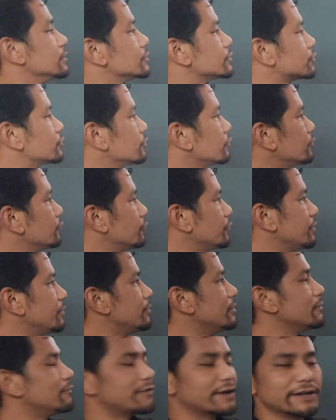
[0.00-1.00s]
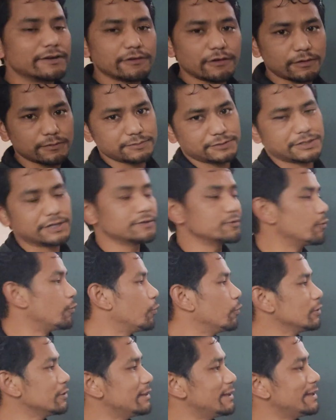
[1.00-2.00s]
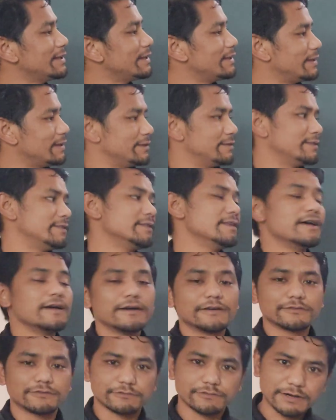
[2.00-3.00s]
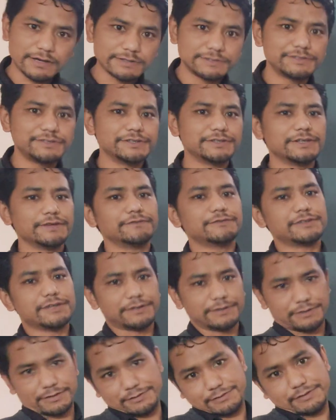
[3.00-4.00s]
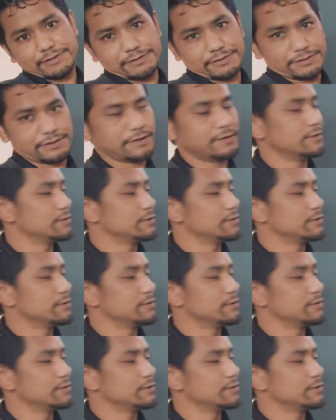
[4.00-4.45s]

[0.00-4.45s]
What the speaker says: So, we will find object only in transitive sentences.